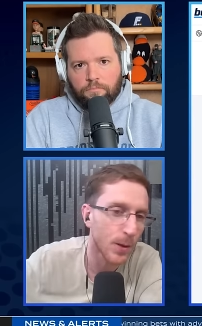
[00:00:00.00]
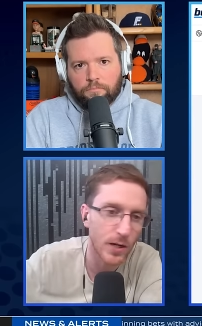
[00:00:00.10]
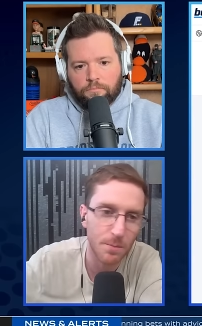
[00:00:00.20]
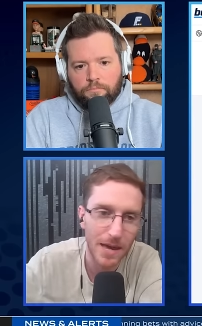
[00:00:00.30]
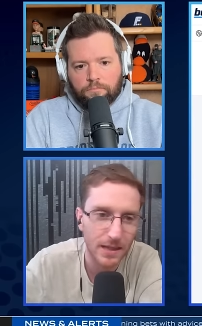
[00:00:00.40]
Speaker 1: they're
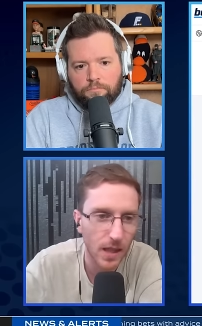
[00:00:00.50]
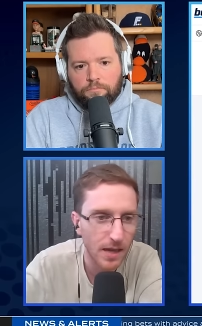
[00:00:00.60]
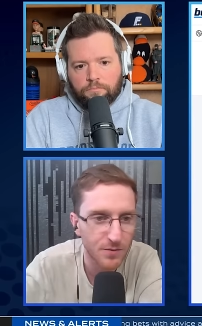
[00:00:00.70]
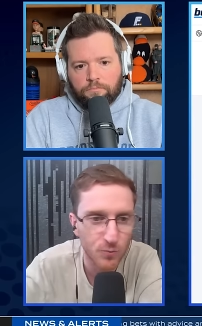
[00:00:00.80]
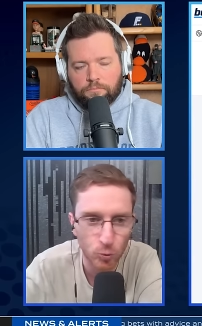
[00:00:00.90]
going to make
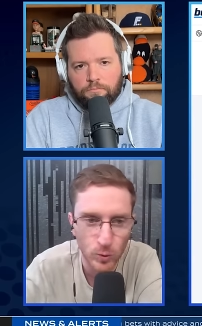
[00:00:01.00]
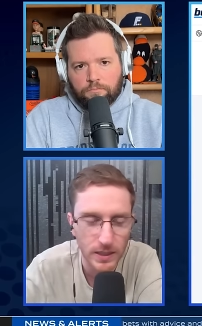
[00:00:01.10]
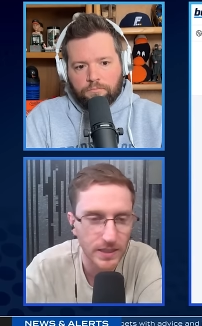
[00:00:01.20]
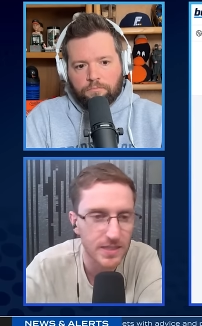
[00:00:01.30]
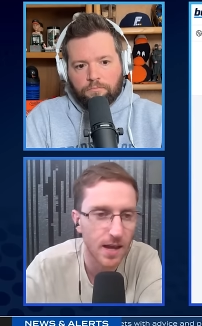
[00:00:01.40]
life
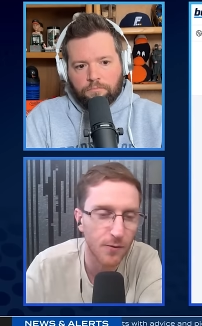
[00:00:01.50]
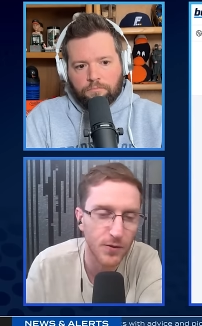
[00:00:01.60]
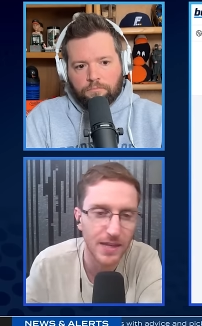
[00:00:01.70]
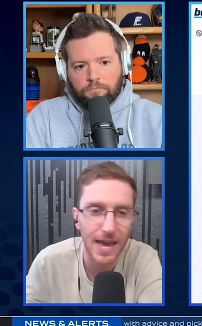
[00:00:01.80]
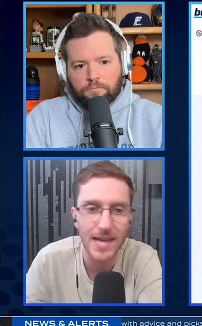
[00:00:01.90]
really tough
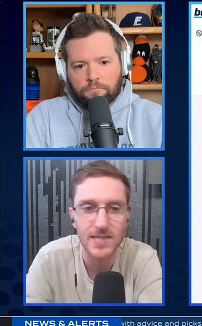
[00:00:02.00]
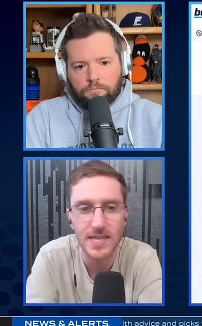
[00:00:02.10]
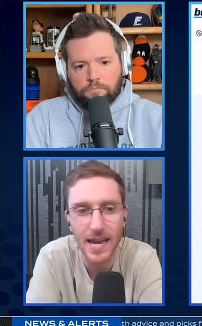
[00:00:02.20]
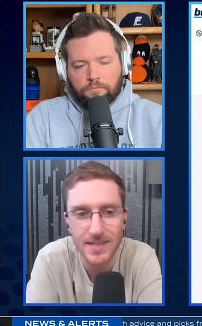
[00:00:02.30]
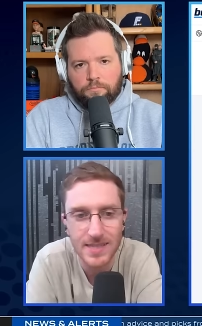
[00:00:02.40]
for the
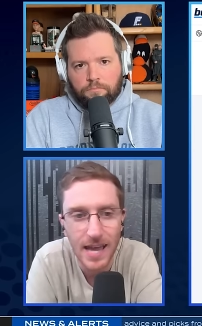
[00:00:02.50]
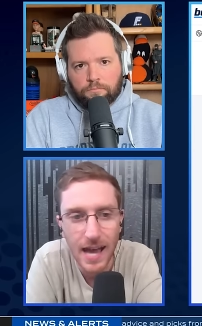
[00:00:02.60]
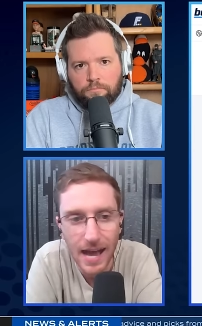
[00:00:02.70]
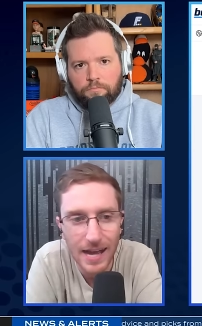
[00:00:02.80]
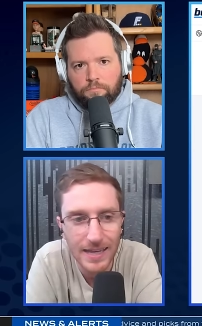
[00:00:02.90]
Aztecs.
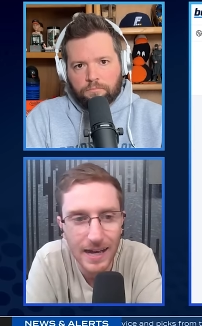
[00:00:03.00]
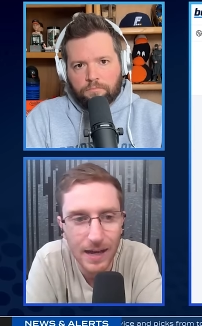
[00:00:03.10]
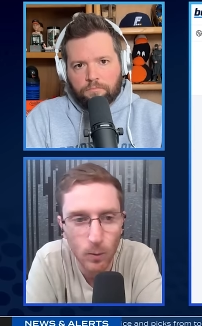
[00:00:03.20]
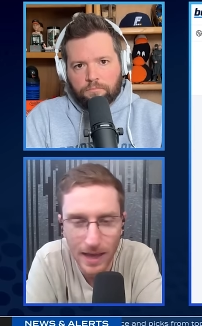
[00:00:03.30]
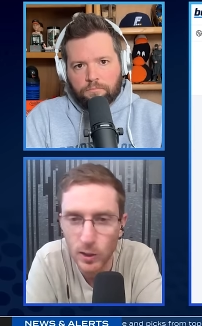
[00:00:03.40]
I
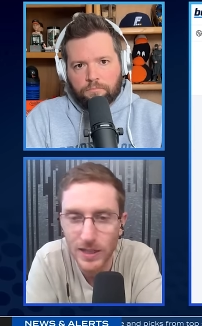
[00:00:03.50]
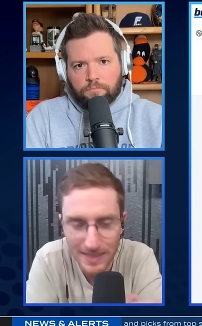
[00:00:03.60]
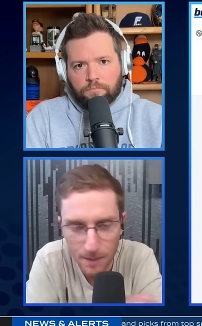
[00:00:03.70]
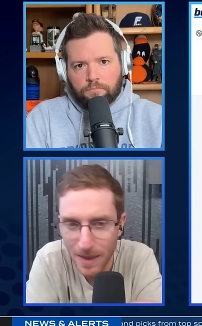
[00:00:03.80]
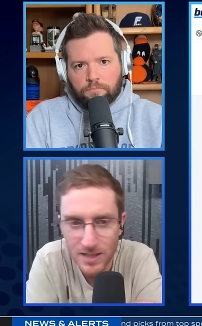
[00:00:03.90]
uh, when I look at
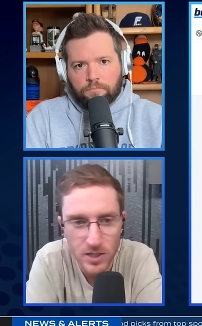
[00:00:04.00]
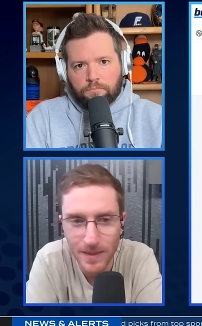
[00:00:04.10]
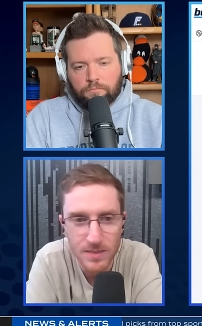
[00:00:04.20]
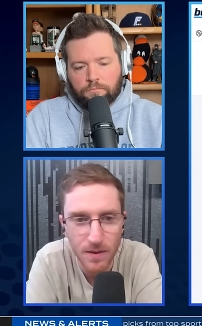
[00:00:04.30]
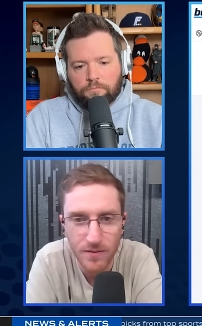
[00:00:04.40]
that matchup,
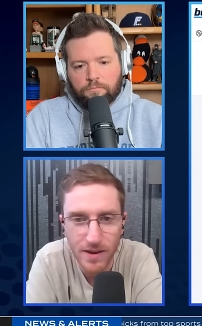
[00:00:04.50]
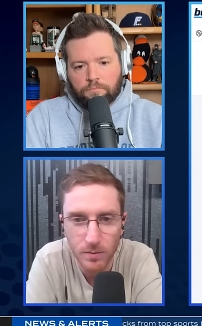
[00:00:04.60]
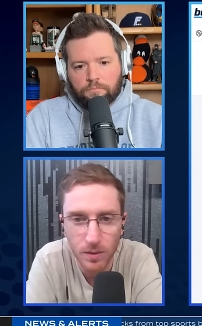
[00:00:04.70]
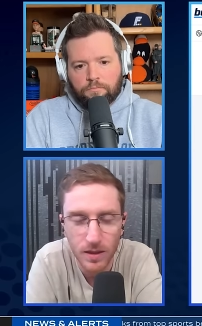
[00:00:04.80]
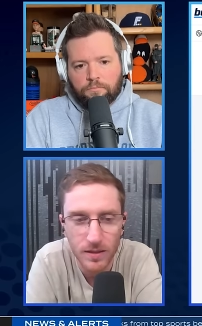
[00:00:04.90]
that's my
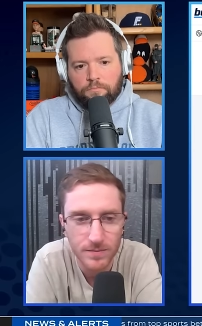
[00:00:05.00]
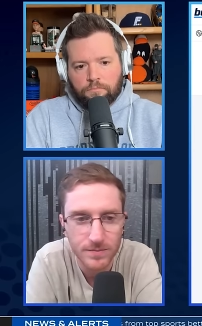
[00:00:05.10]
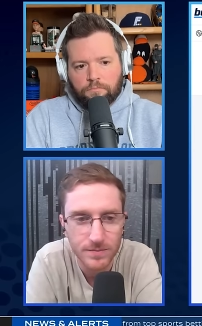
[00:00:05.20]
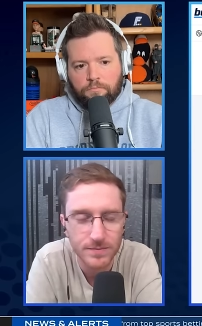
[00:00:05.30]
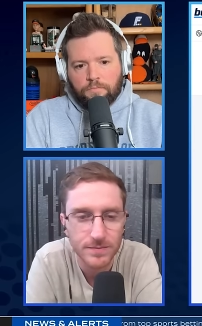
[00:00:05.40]
favorite play.
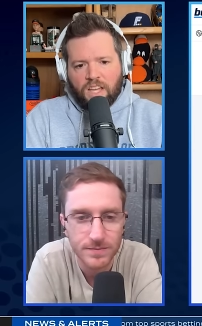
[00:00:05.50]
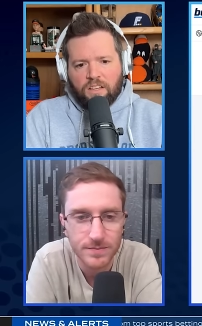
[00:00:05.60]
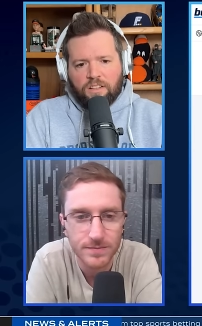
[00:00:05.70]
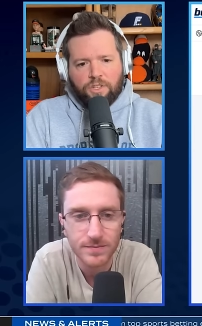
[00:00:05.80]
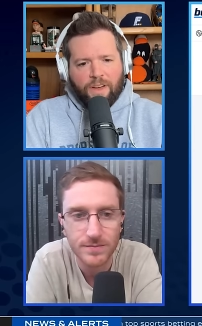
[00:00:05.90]

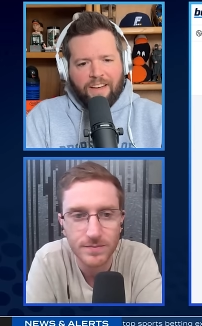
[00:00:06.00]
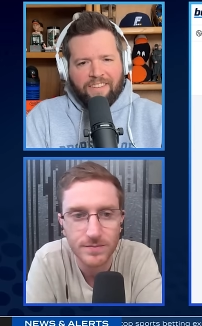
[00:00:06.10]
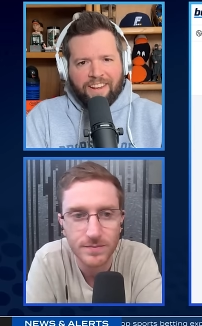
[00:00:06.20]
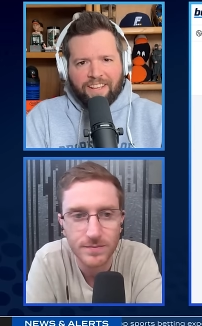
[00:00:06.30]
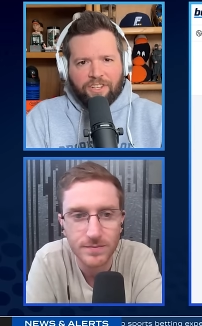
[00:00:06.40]
Speaker 2: Do you have
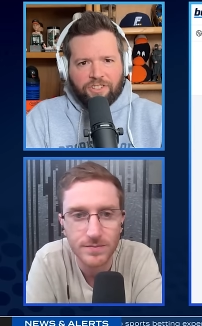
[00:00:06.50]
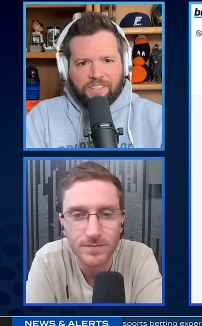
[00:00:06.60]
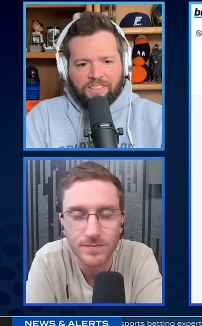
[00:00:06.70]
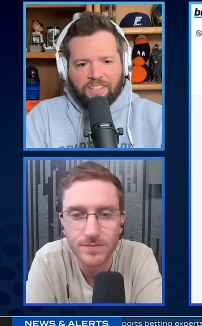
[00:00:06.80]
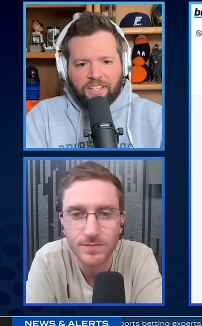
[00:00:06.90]
any
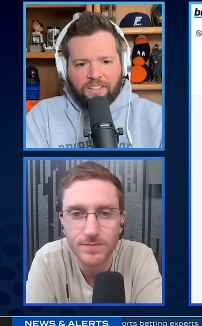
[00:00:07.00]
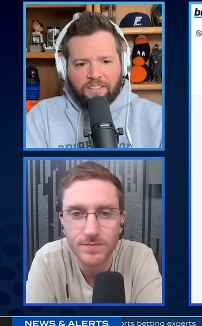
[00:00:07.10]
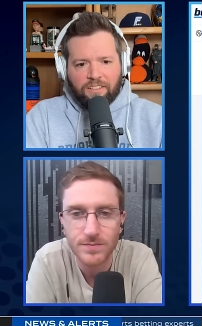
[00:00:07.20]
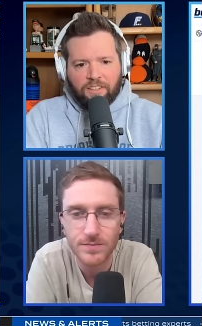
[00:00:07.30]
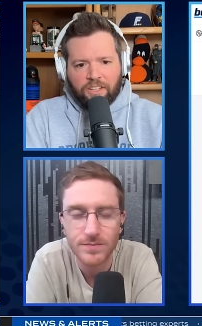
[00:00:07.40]
interest
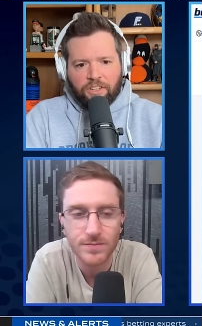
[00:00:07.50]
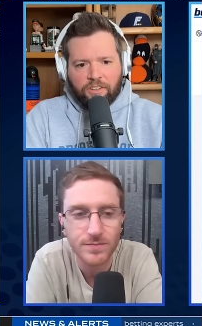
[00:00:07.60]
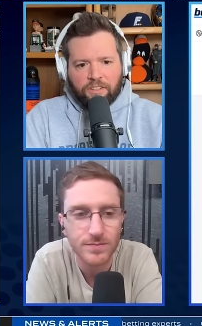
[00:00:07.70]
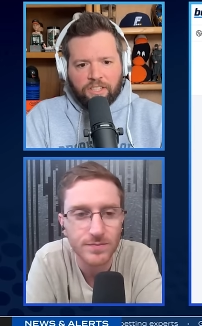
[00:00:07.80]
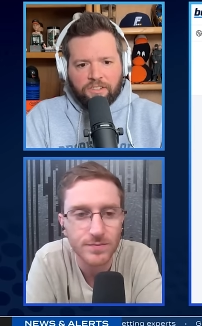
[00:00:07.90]
in, you know,
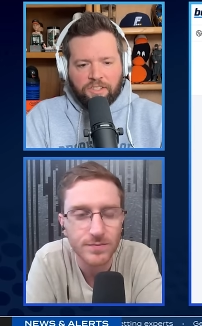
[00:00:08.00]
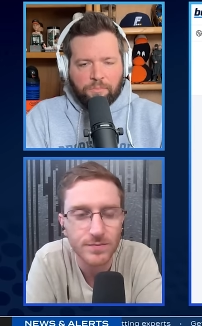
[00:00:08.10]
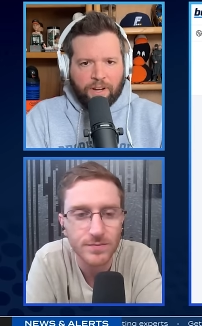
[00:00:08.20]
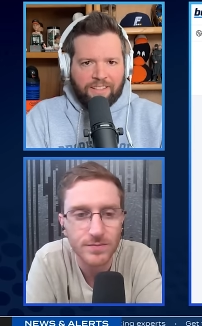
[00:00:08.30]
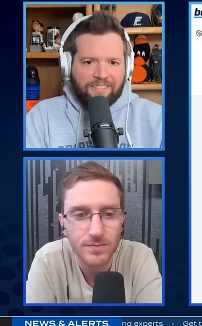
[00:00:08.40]
the, the
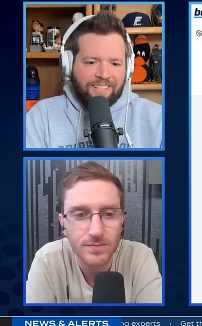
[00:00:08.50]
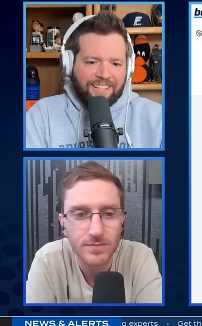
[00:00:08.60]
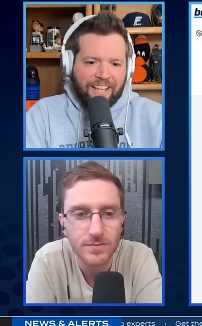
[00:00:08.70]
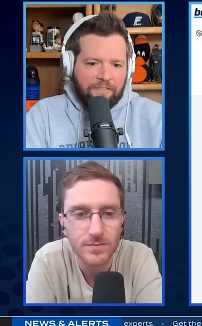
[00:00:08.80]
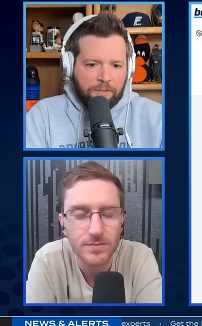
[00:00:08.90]
spreads,
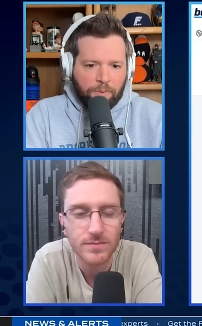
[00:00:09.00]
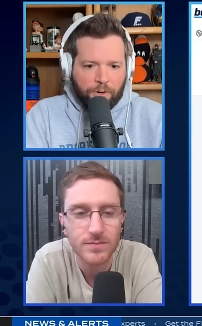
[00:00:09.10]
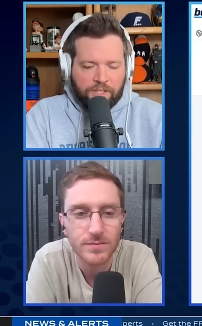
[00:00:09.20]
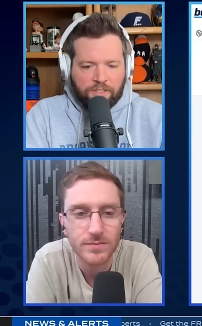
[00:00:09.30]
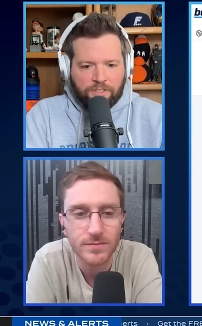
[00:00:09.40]
eleven
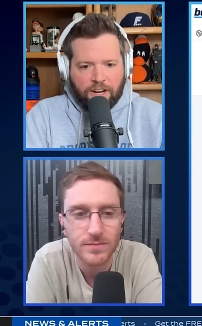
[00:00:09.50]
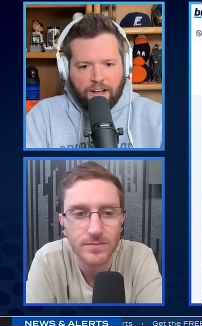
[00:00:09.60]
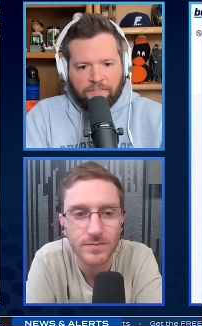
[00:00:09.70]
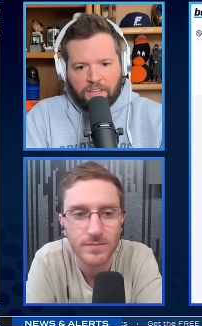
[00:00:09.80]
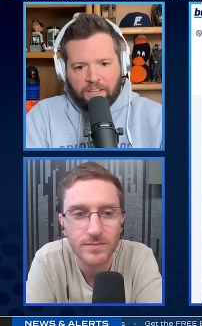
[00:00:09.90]
points on
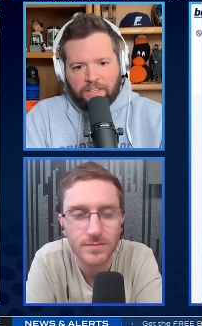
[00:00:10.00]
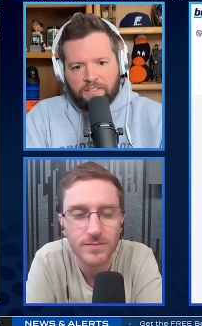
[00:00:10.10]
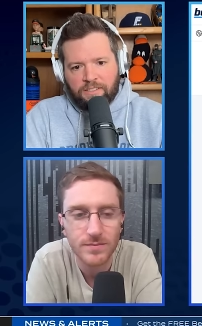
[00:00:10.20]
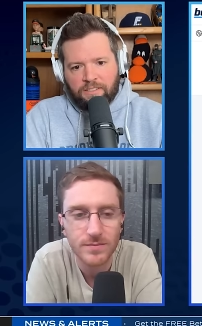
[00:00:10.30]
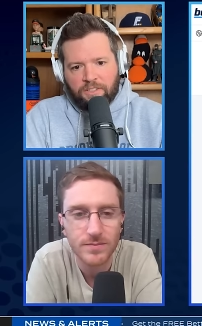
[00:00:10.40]

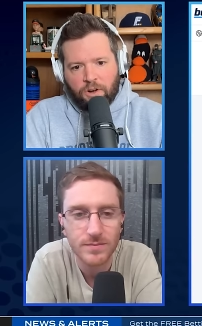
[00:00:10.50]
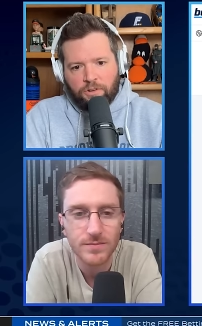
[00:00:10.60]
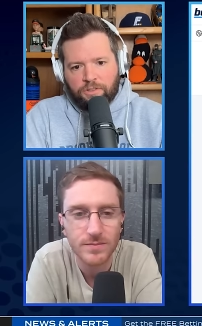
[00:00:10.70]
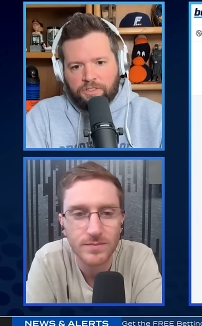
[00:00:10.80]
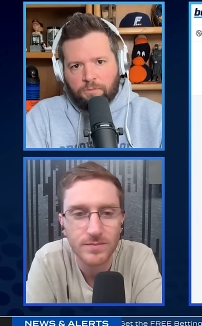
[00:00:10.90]
DraftKings, the
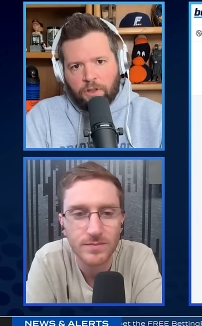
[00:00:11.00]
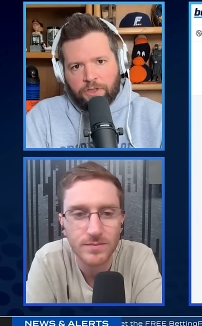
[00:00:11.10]
totals one